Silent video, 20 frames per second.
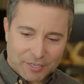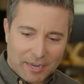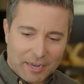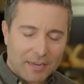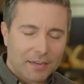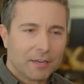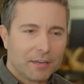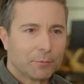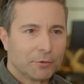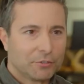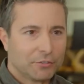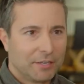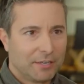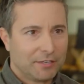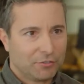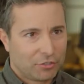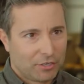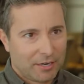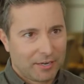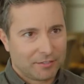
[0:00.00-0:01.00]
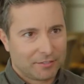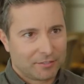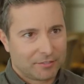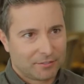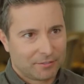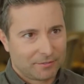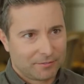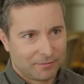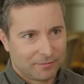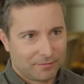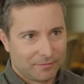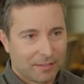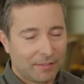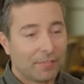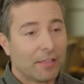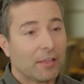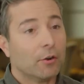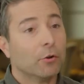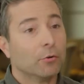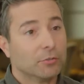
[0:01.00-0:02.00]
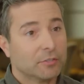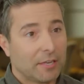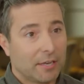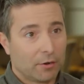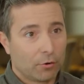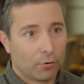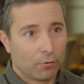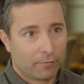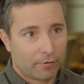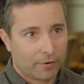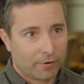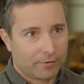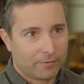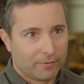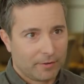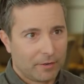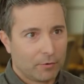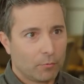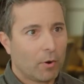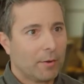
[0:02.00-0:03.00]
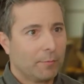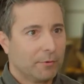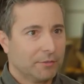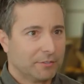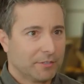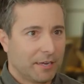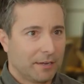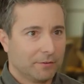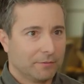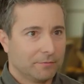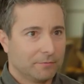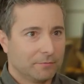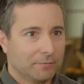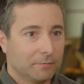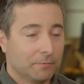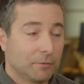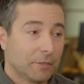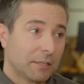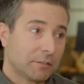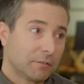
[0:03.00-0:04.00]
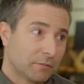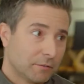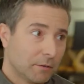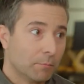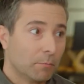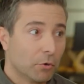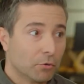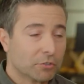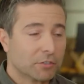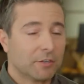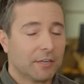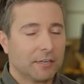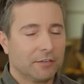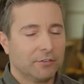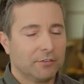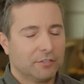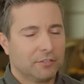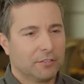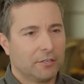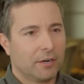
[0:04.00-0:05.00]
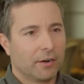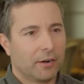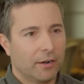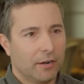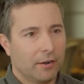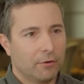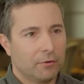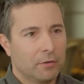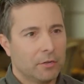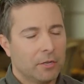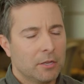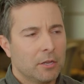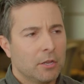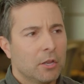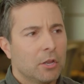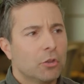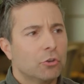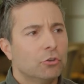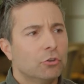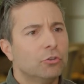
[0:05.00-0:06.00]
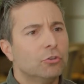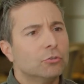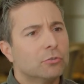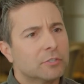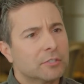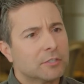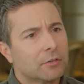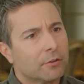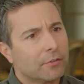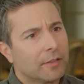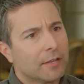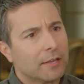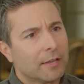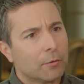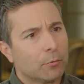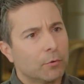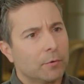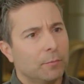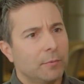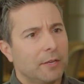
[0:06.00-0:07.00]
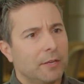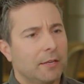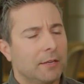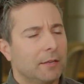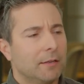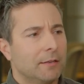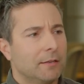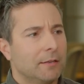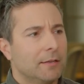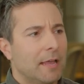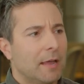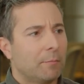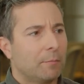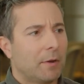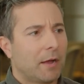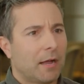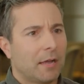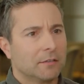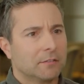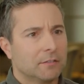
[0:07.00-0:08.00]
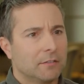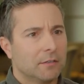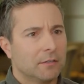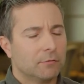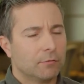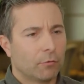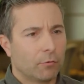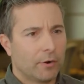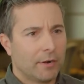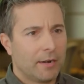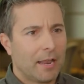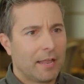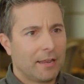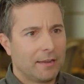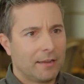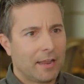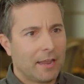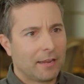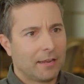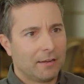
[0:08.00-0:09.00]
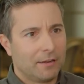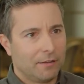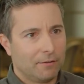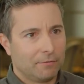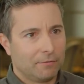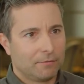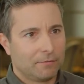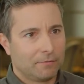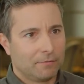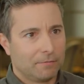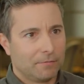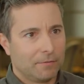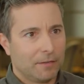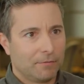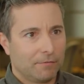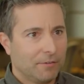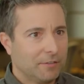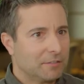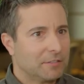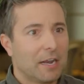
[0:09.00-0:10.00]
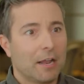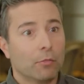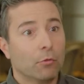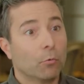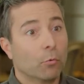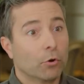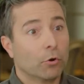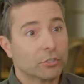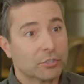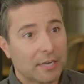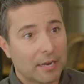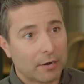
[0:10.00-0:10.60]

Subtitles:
an 80% chance that they don't take over and wipe us out. So that's the most likely scenario. Do you still think it would be net positive or net negative if it's not the worst